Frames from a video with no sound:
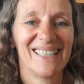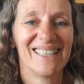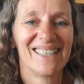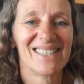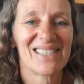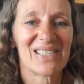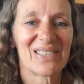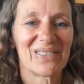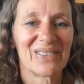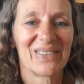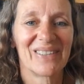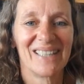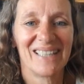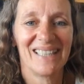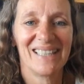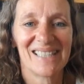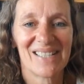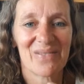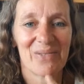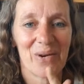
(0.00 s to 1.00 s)
So
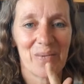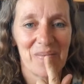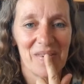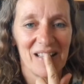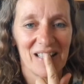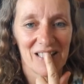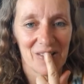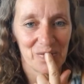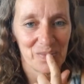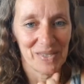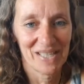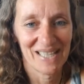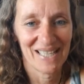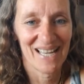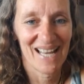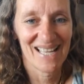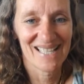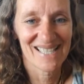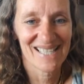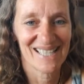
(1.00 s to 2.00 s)
it's, for me, it's a big
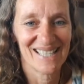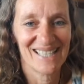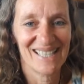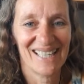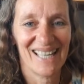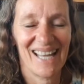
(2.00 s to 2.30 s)
lesson.